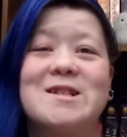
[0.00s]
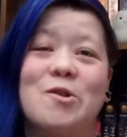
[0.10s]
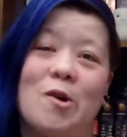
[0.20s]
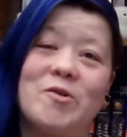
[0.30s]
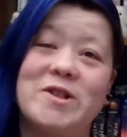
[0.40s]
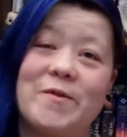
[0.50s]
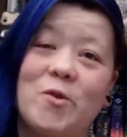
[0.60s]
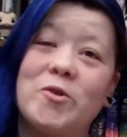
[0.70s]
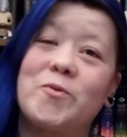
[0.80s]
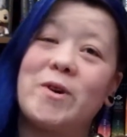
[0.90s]
So I'll read the
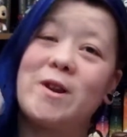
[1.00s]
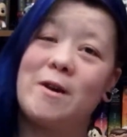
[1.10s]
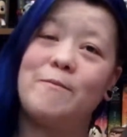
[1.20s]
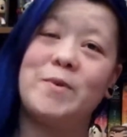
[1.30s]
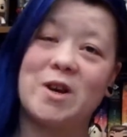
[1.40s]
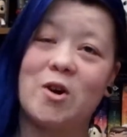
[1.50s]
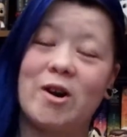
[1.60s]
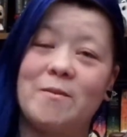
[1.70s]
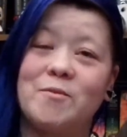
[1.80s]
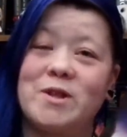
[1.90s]
fourth one, be
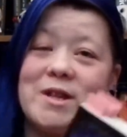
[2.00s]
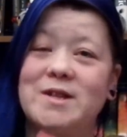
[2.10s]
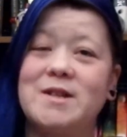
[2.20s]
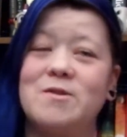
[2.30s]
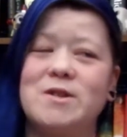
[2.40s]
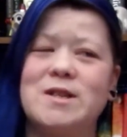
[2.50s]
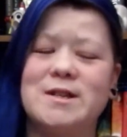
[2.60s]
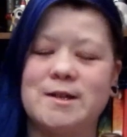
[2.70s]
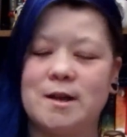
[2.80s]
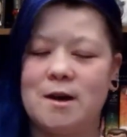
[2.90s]
caught up with this
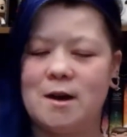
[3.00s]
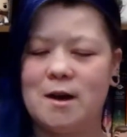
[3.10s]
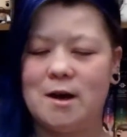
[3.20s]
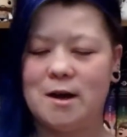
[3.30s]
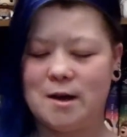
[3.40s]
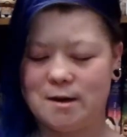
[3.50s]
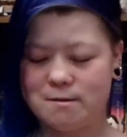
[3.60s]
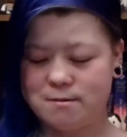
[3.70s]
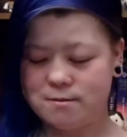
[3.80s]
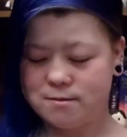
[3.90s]
series.
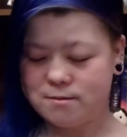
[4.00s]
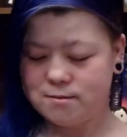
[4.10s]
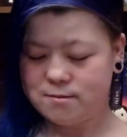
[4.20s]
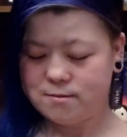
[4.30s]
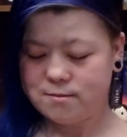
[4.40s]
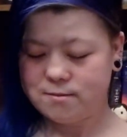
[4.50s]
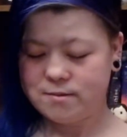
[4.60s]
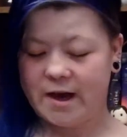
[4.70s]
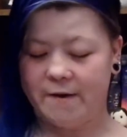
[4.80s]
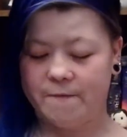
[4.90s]
Yeah,
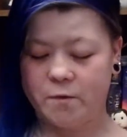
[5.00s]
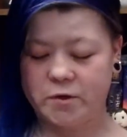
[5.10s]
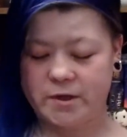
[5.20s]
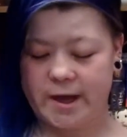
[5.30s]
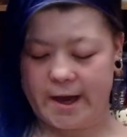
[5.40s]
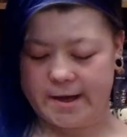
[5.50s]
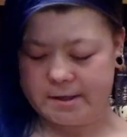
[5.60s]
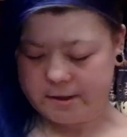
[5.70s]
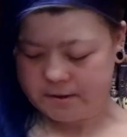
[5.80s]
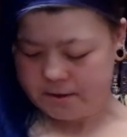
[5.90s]
Frozen
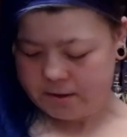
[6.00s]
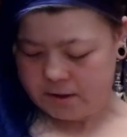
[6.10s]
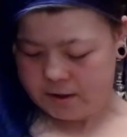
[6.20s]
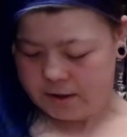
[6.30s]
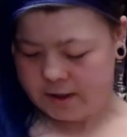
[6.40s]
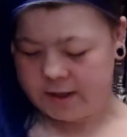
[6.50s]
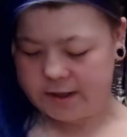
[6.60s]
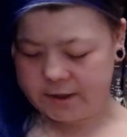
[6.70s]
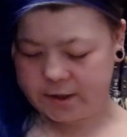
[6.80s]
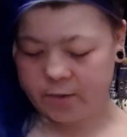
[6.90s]
Tides
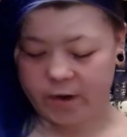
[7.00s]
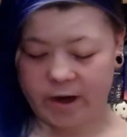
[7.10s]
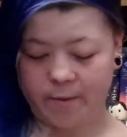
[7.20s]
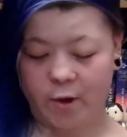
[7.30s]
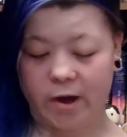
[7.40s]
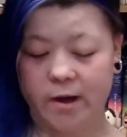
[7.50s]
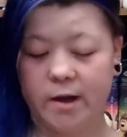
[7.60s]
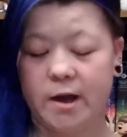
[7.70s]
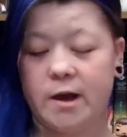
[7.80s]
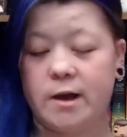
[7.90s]
is the one I bought,
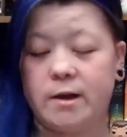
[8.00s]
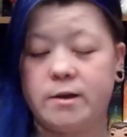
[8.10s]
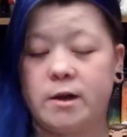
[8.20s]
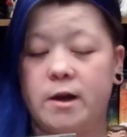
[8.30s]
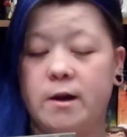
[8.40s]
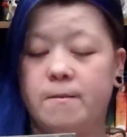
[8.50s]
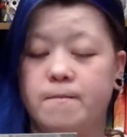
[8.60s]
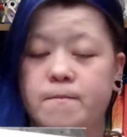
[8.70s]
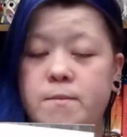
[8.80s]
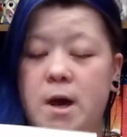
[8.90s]
and
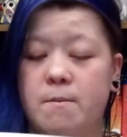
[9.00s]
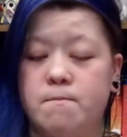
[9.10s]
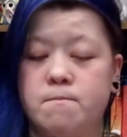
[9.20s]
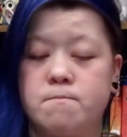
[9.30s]
yeah.